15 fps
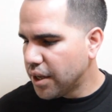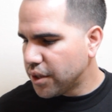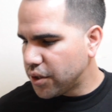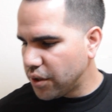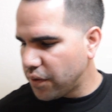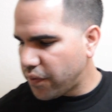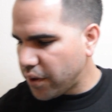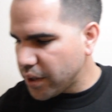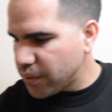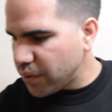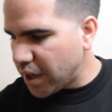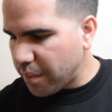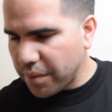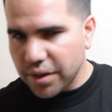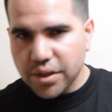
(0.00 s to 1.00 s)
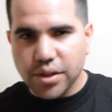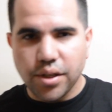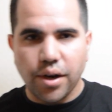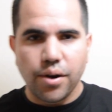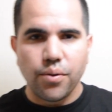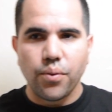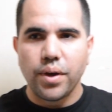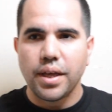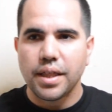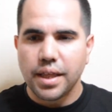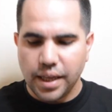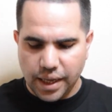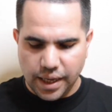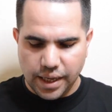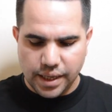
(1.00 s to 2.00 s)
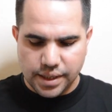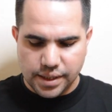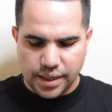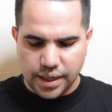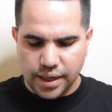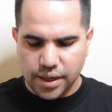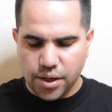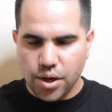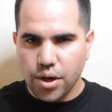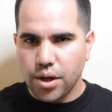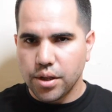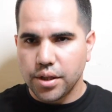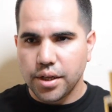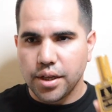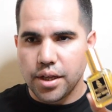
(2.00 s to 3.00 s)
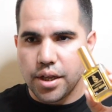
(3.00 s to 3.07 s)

So the first one I'm gonna start with is called